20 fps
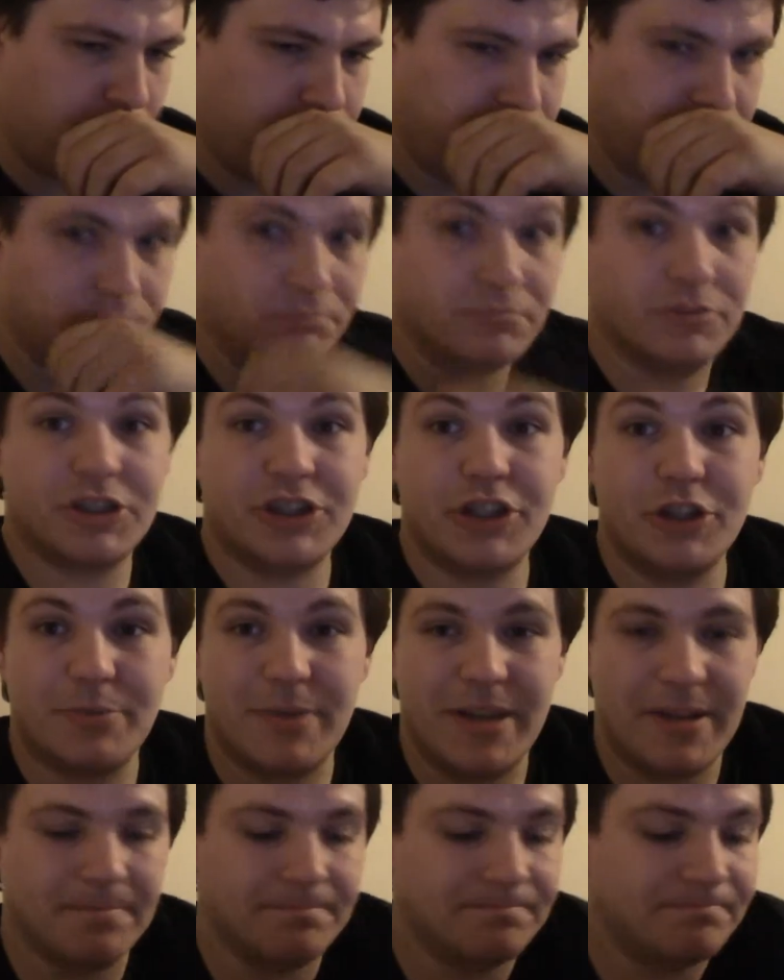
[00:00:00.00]
Excuse
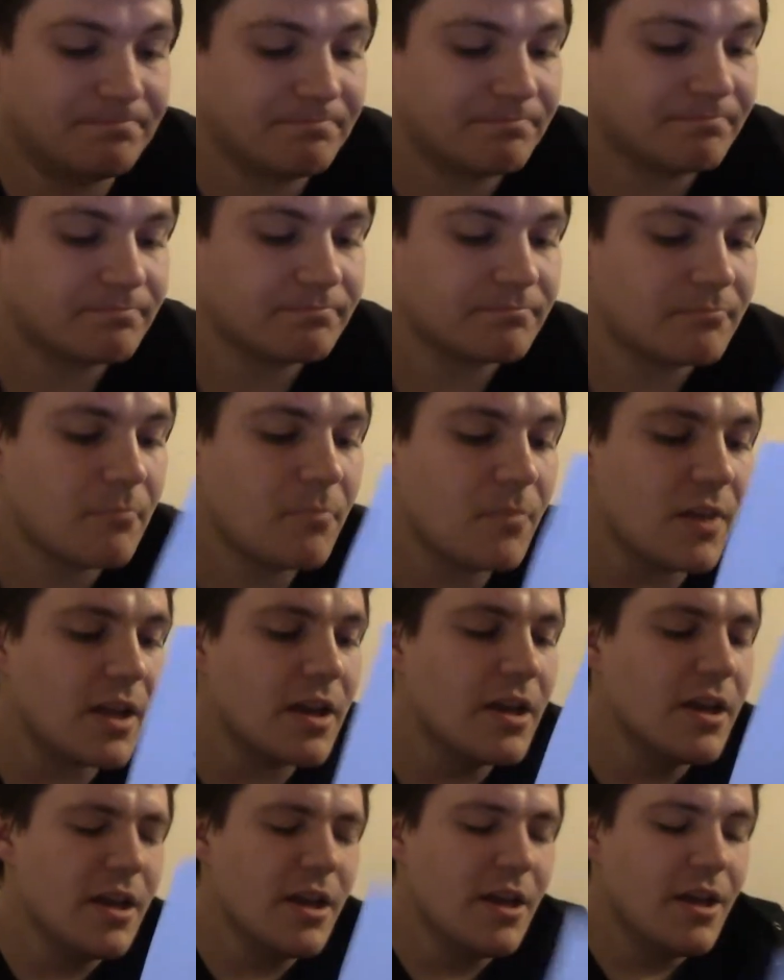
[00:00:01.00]
me.
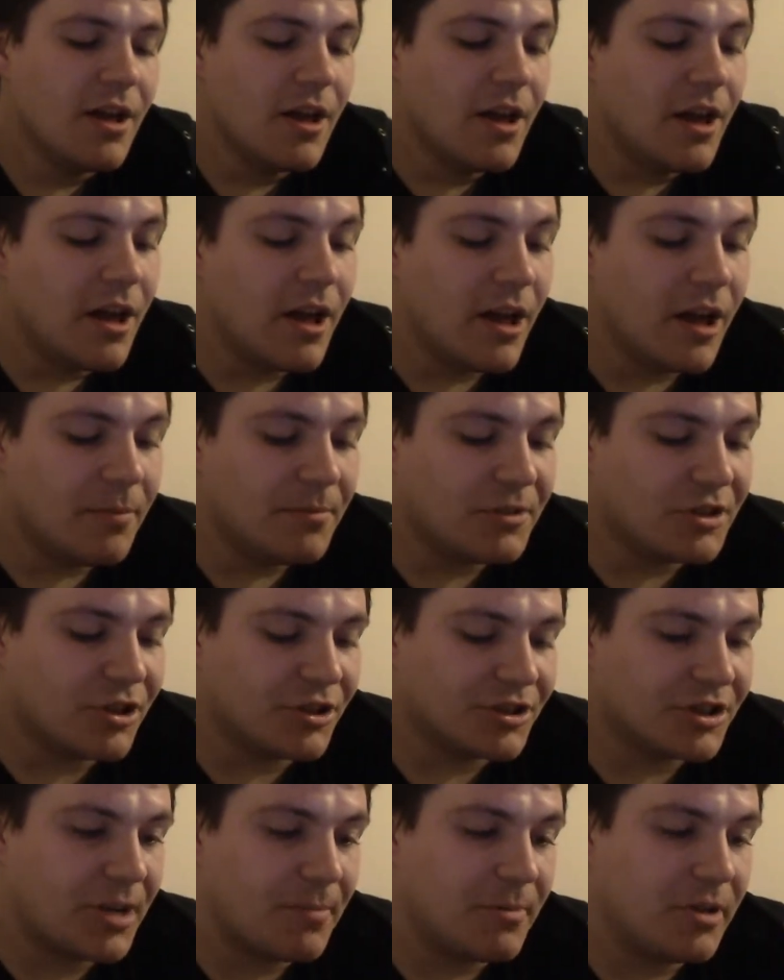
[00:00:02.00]
He's
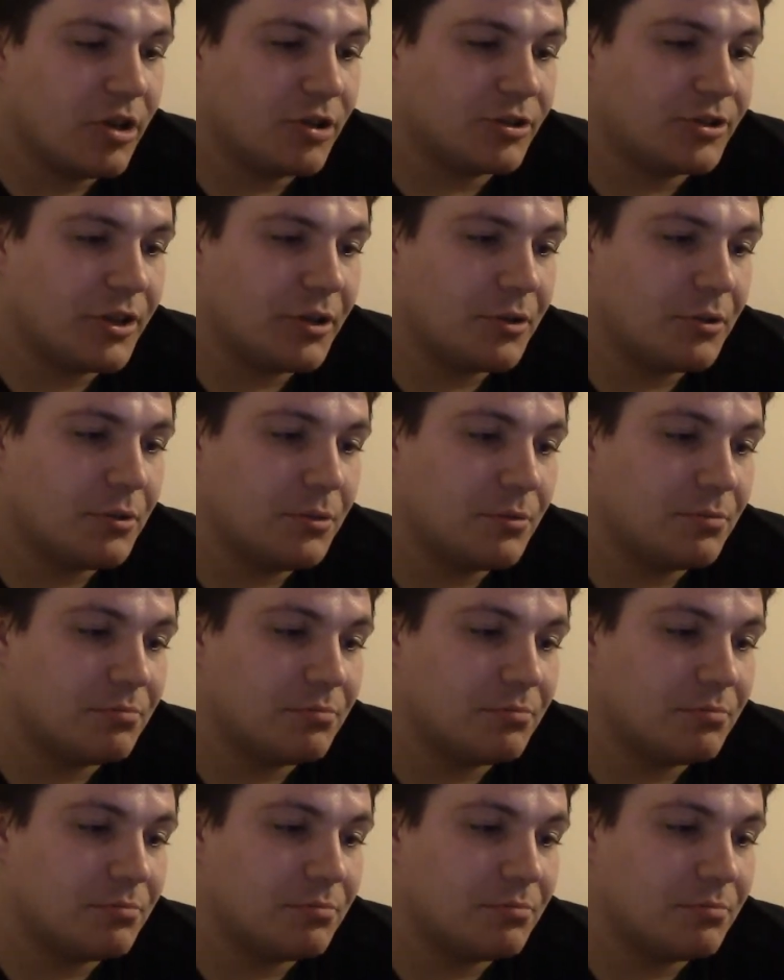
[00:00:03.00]
got semi-auto,